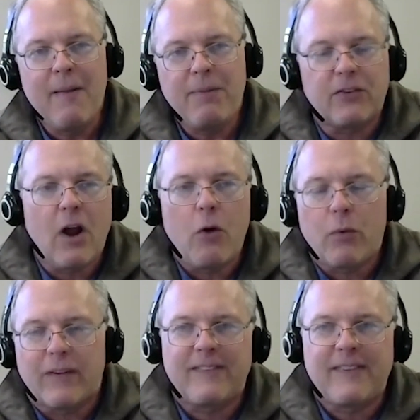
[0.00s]
There's no
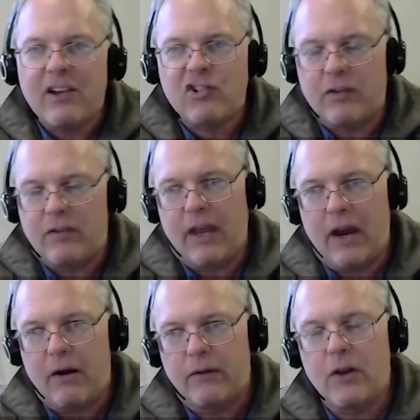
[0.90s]
recession
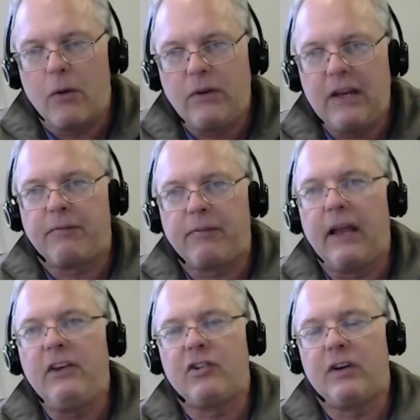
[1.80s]
there. There's no
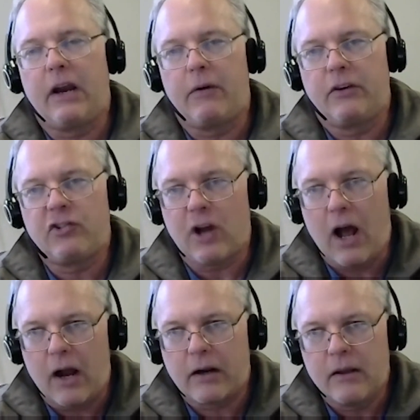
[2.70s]
deflationary
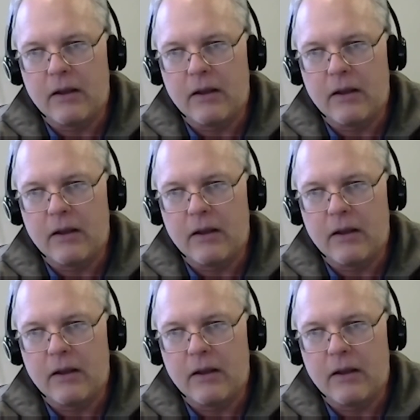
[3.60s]
shock.